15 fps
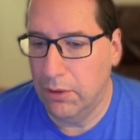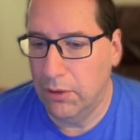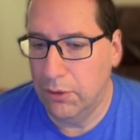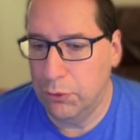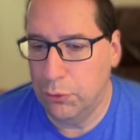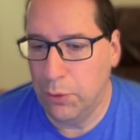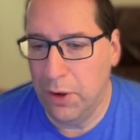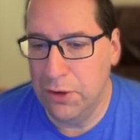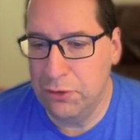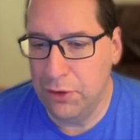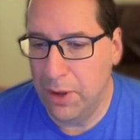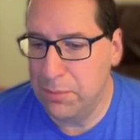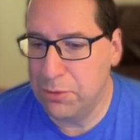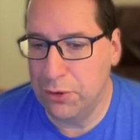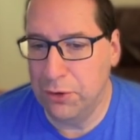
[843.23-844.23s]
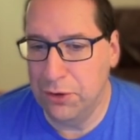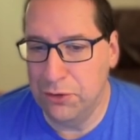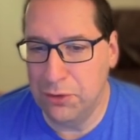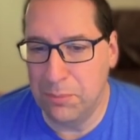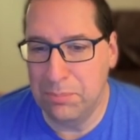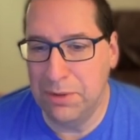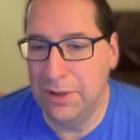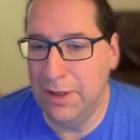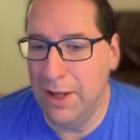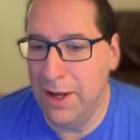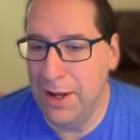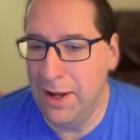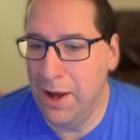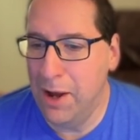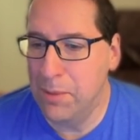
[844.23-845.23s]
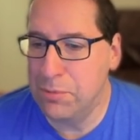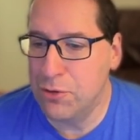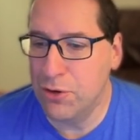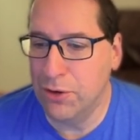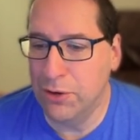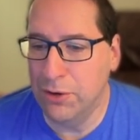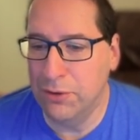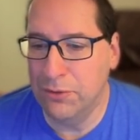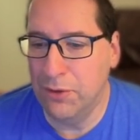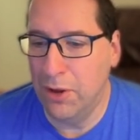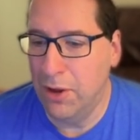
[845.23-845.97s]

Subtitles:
Twice optional is apply optional.